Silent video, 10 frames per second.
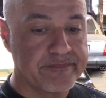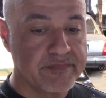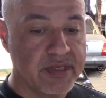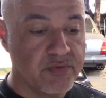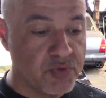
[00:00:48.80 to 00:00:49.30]

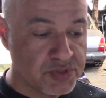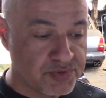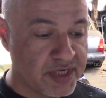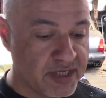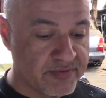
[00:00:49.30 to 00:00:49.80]
It was
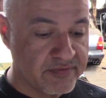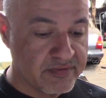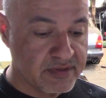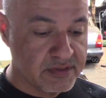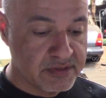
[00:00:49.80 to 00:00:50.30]
running
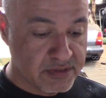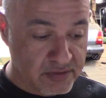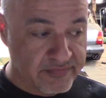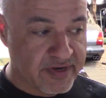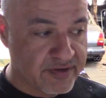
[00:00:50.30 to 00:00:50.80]

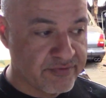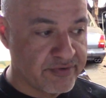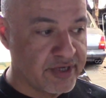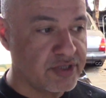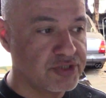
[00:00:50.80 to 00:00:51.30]
still very
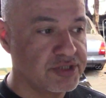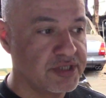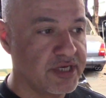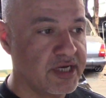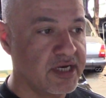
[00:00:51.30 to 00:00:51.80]
rich.
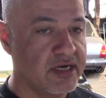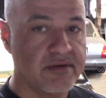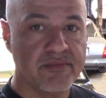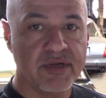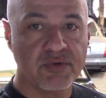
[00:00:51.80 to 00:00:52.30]

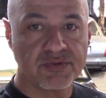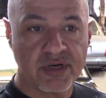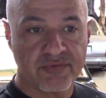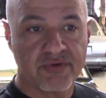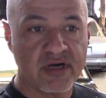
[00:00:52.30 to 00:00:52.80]
It was
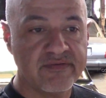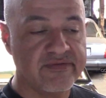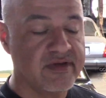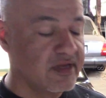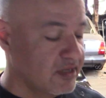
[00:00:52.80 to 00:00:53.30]
running
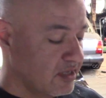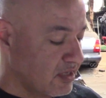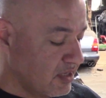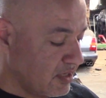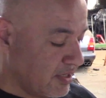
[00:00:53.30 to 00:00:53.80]
rough,
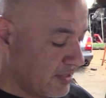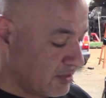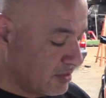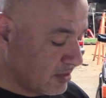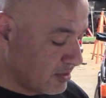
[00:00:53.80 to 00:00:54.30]

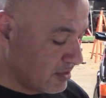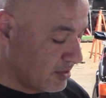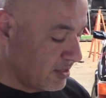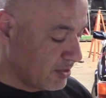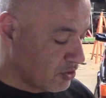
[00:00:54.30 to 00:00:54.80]
and
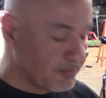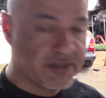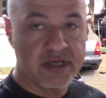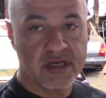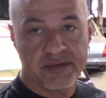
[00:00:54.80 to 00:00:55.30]
it got me
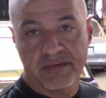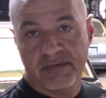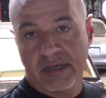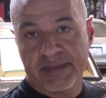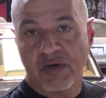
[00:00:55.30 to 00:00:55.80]
thinking
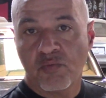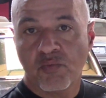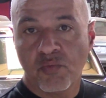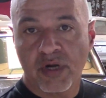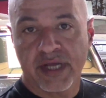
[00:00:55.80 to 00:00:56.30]
about
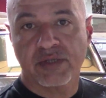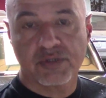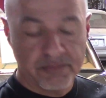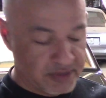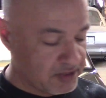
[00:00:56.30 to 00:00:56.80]
what else
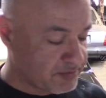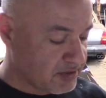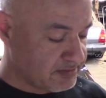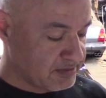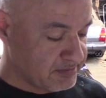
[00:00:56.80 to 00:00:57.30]
could be the
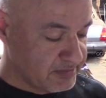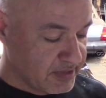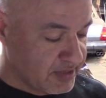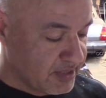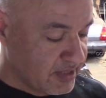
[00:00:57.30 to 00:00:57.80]
problem.
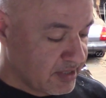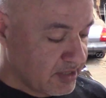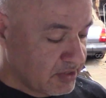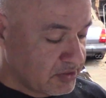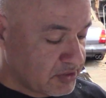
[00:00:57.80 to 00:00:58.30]

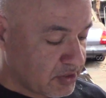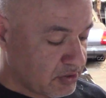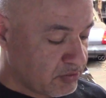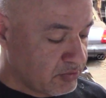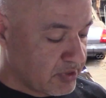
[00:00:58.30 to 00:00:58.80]

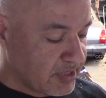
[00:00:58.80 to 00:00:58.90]
So